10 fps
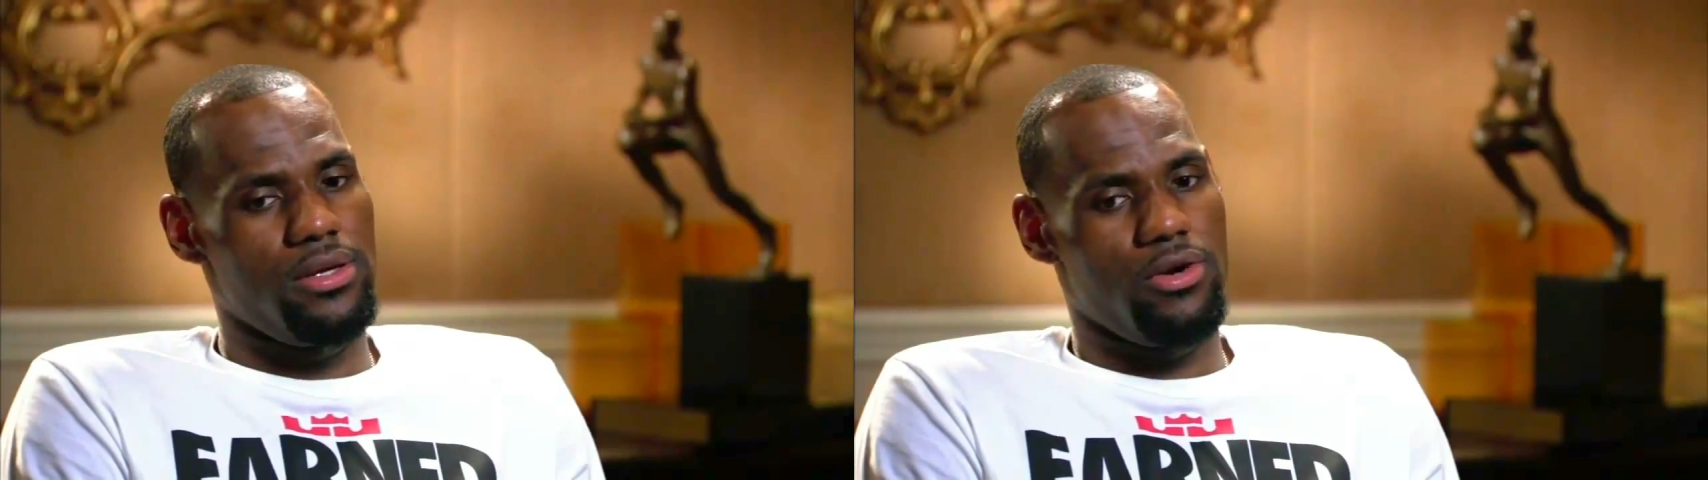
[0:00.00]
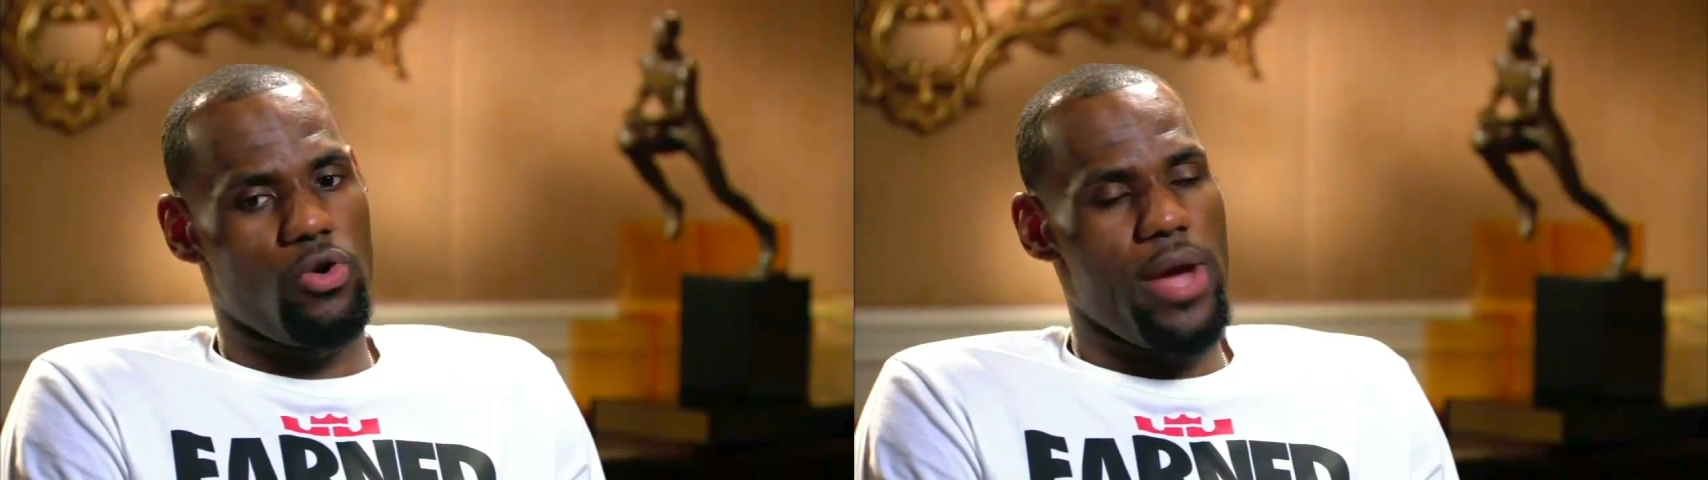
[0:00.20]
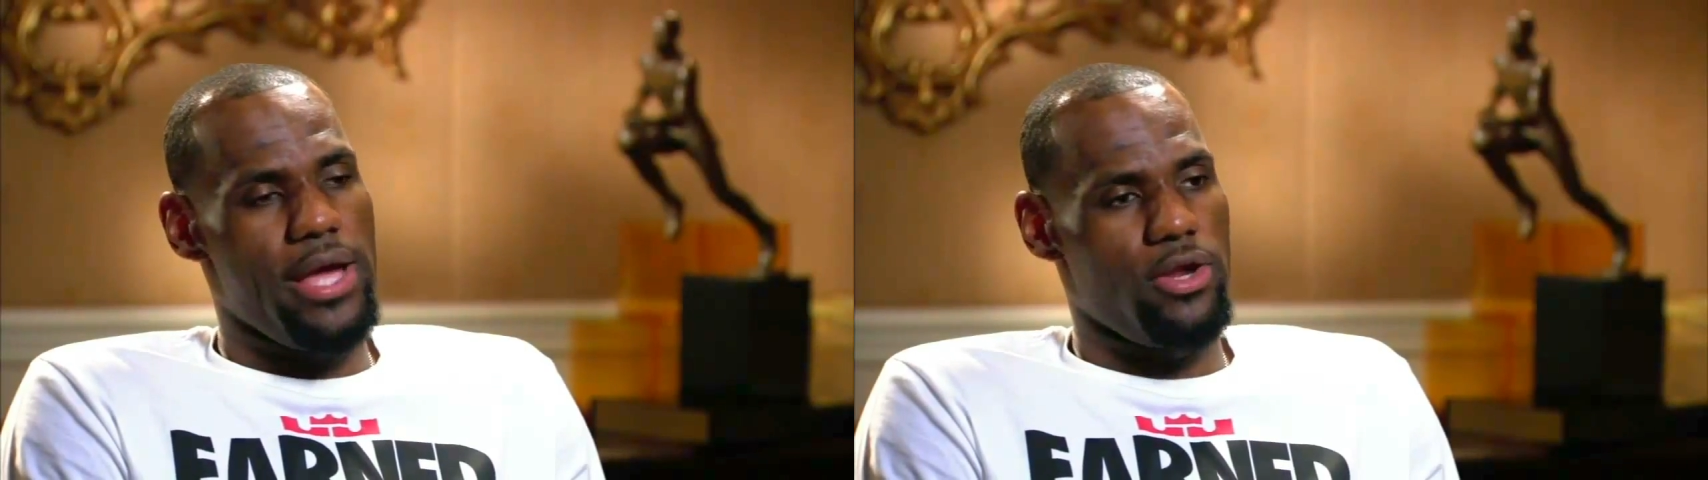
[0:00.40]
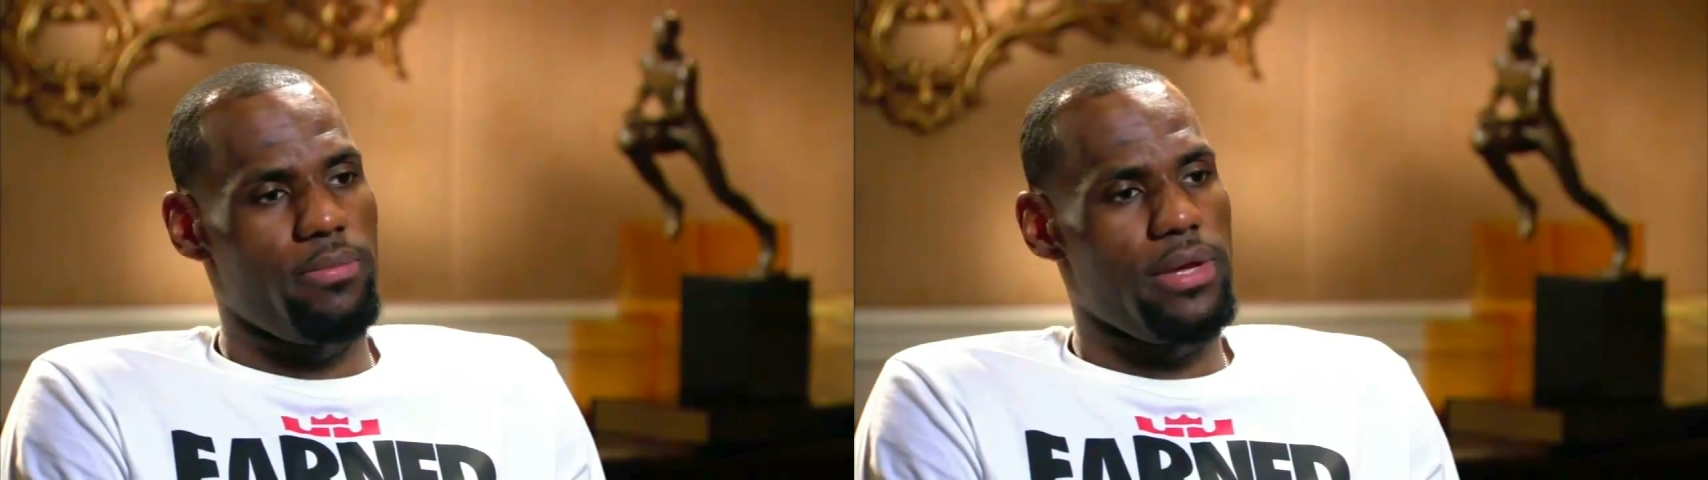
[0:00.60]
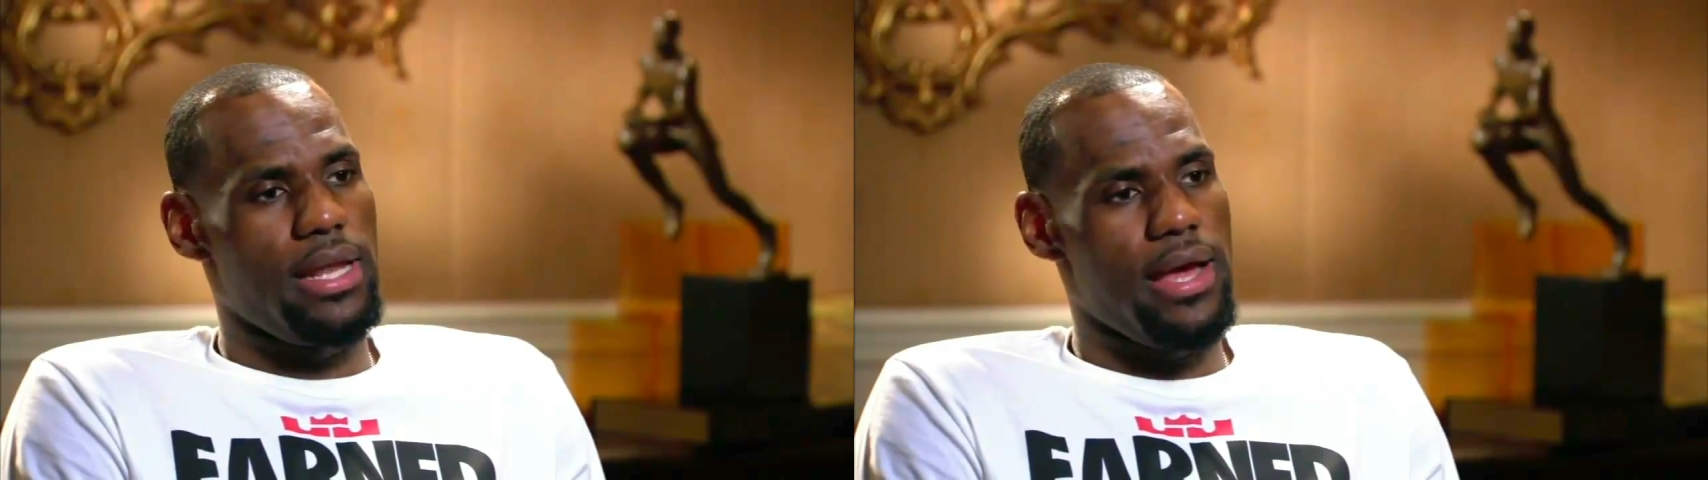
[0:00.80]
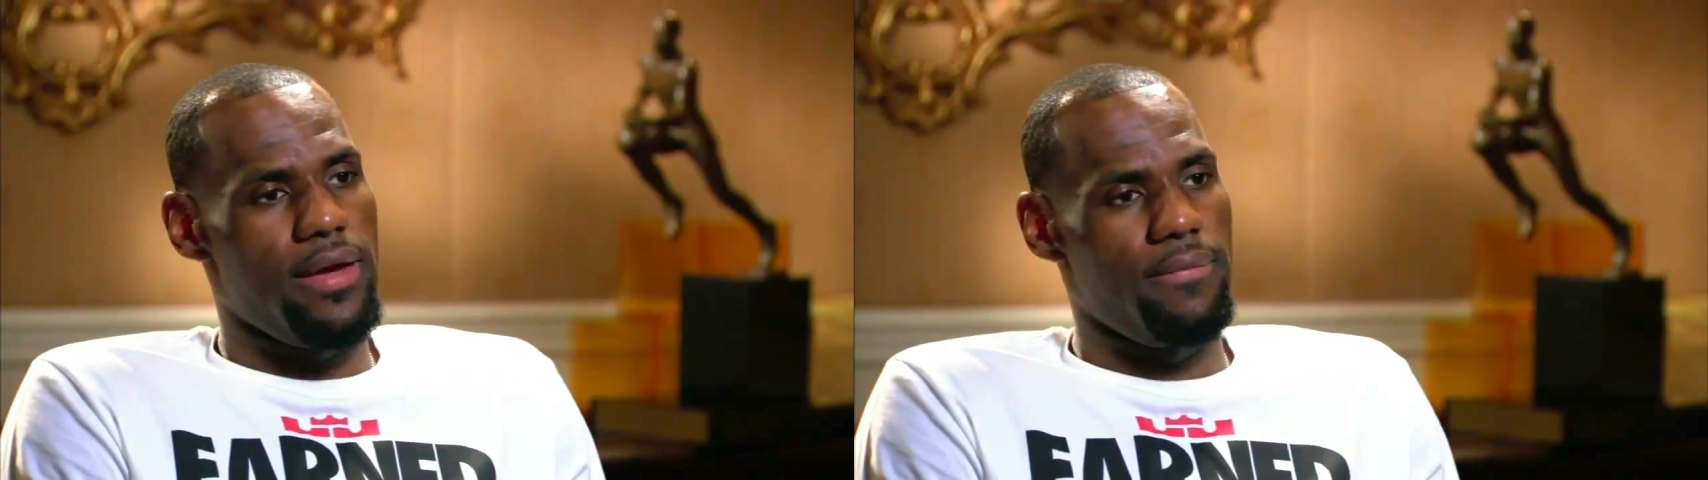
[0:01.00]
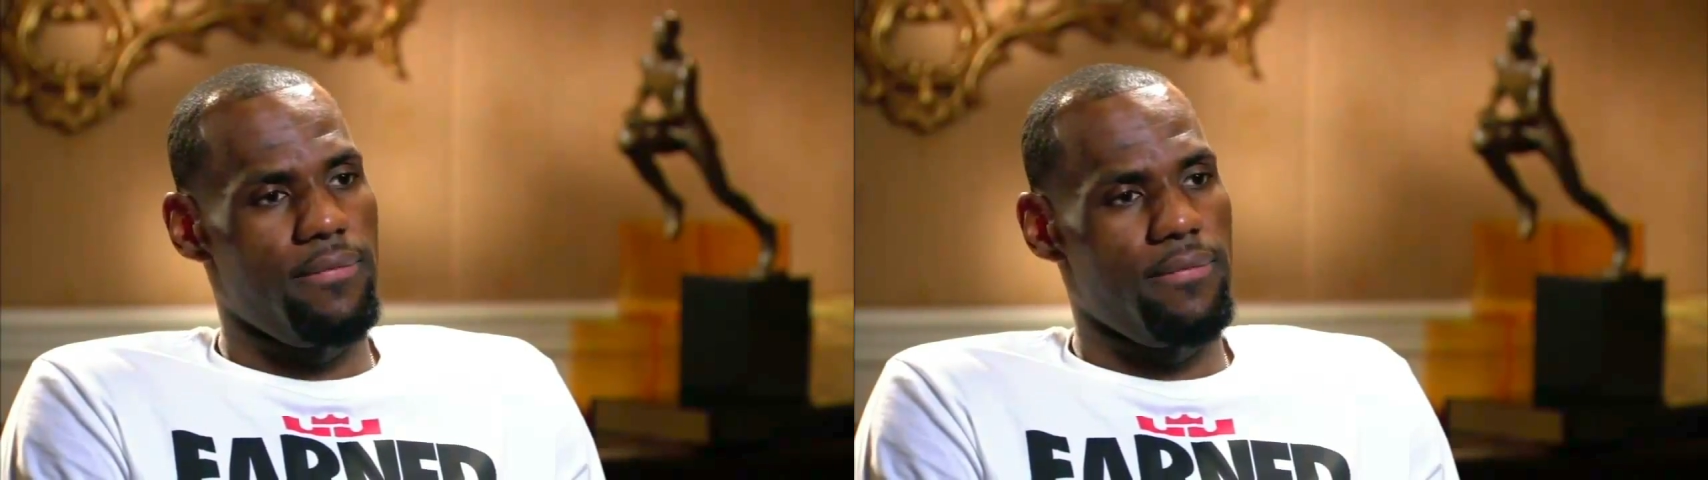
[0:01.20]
weighed on me a lot.